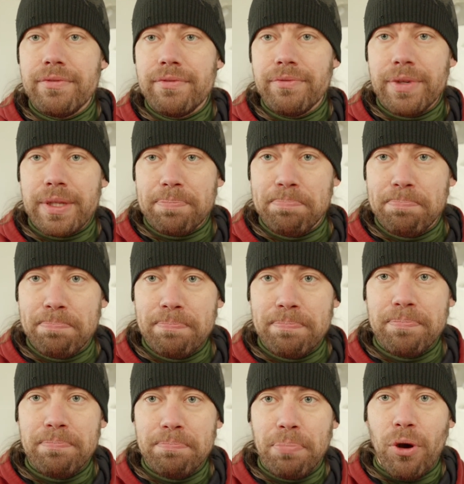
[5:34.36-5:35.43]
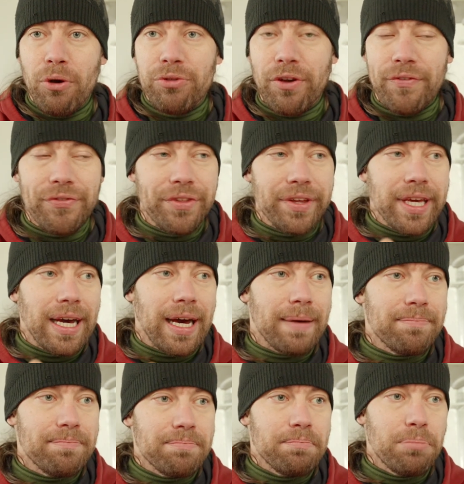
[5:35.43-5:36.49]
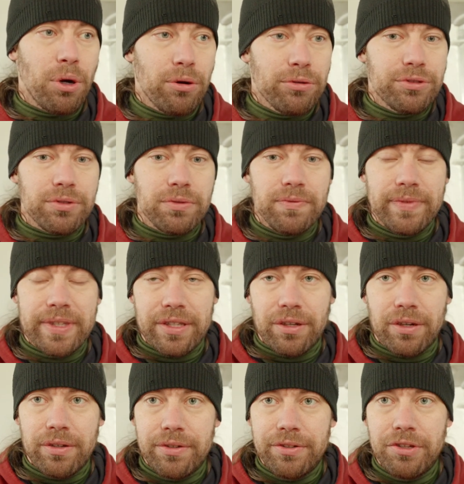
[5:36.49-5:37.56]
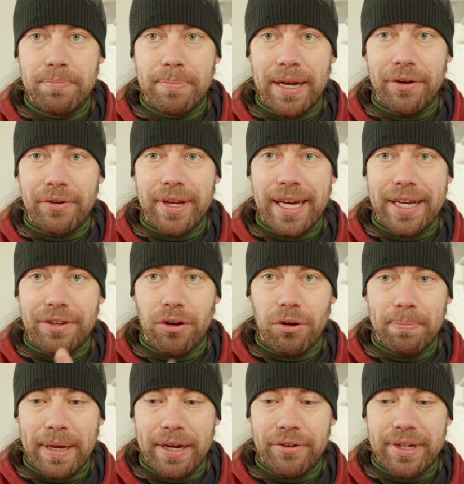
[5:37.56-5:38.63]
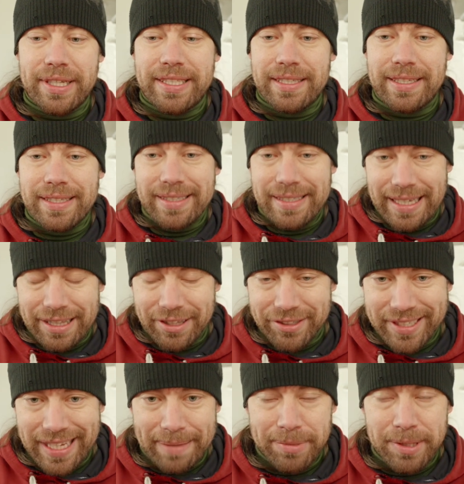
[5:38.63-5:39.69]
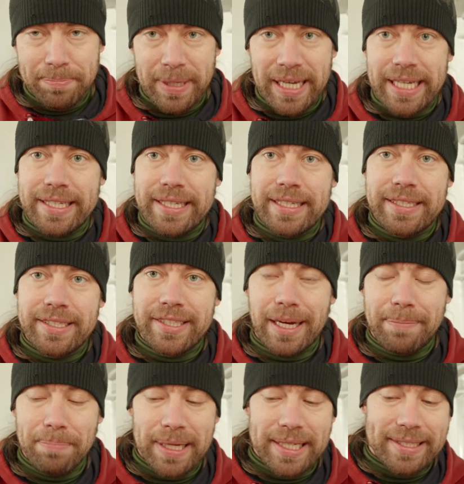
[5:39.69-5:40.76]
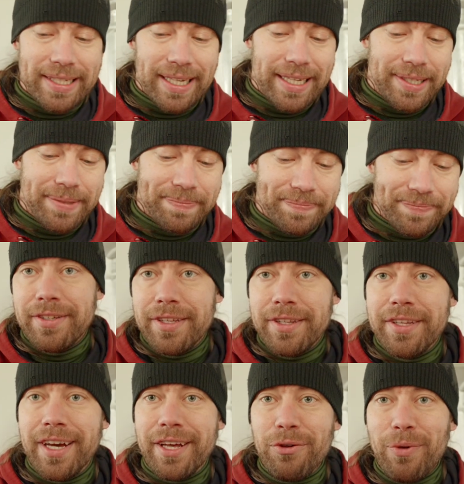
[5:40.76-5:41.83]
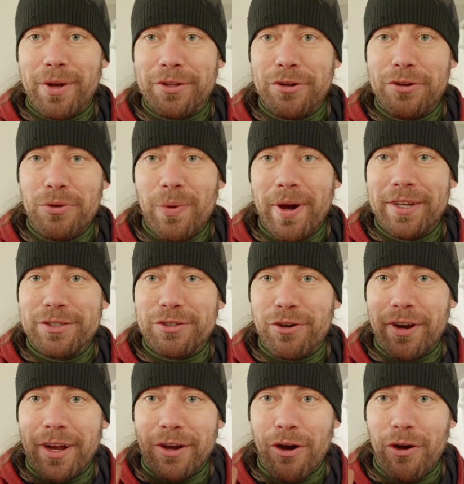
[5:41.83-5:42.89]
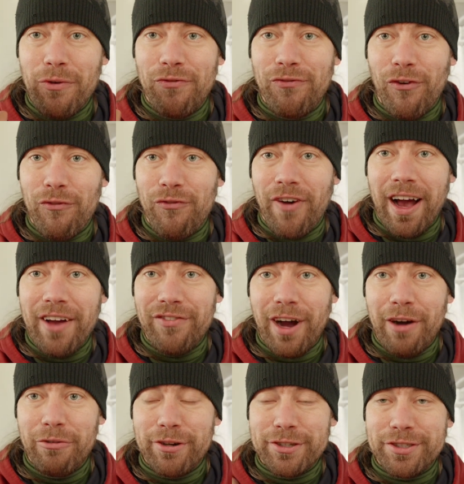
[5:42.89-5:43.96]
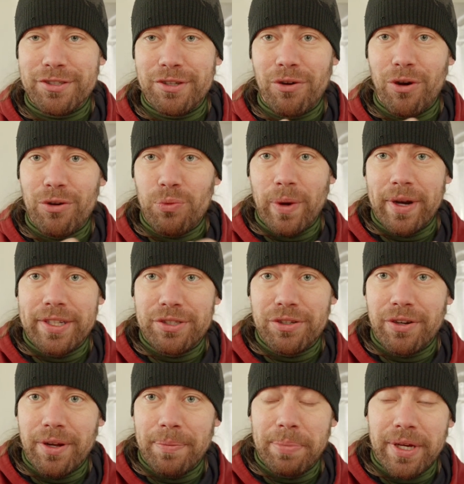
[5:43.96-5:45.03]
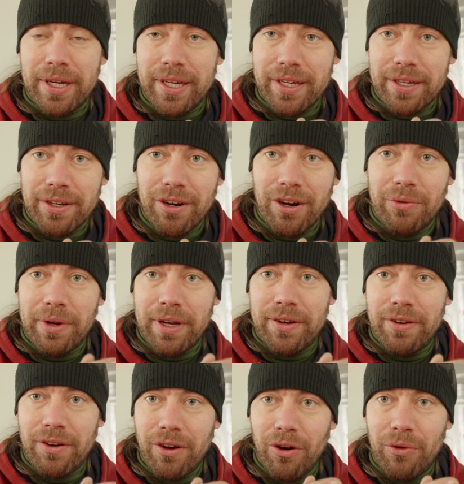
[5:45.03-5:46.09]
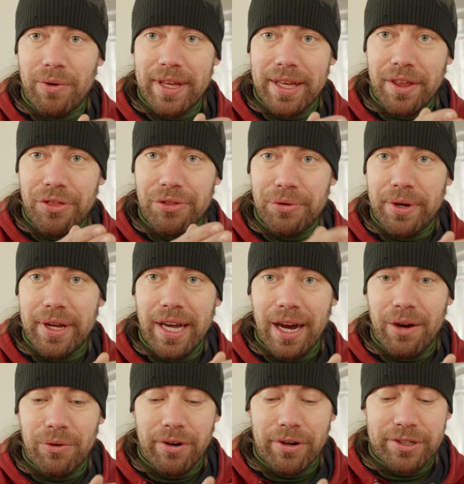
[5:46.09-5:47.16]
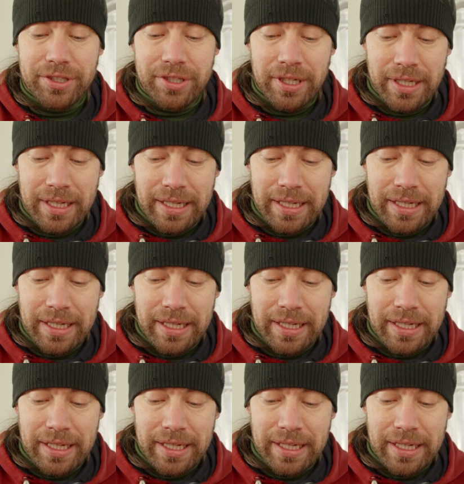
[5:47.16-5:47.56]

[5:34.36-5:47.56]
with both of the boats, with the new battery and the old batteries at the same speed, side by side, the new one is gonna go for 5 hours, the old one is gonna be going only 3 hours.